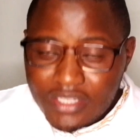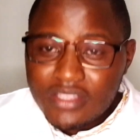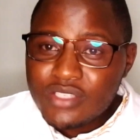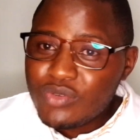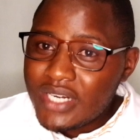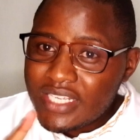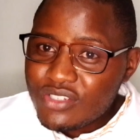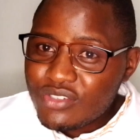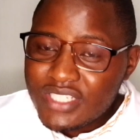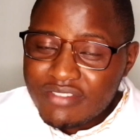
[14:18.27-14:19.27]
This one
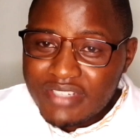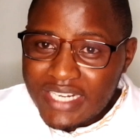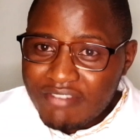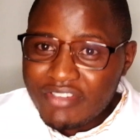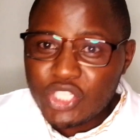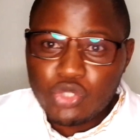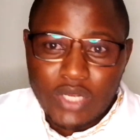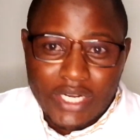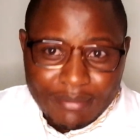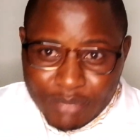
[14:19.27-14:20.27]
does not even affect
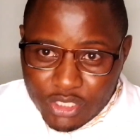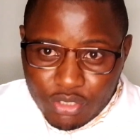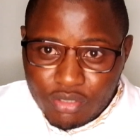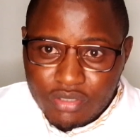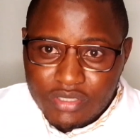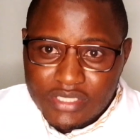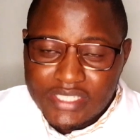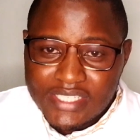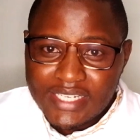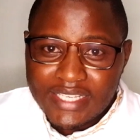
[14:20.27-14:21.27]
your libido.
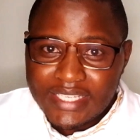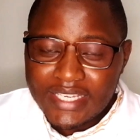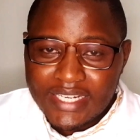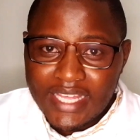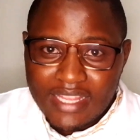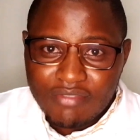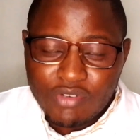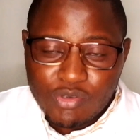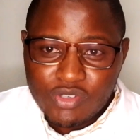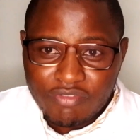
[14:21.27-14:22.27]
Just like any other
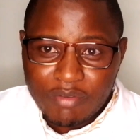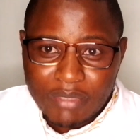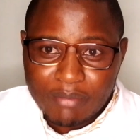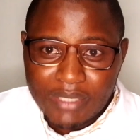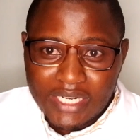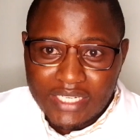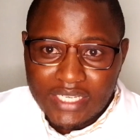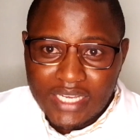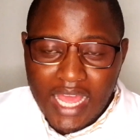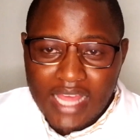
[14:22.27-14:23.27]
forms of family planning,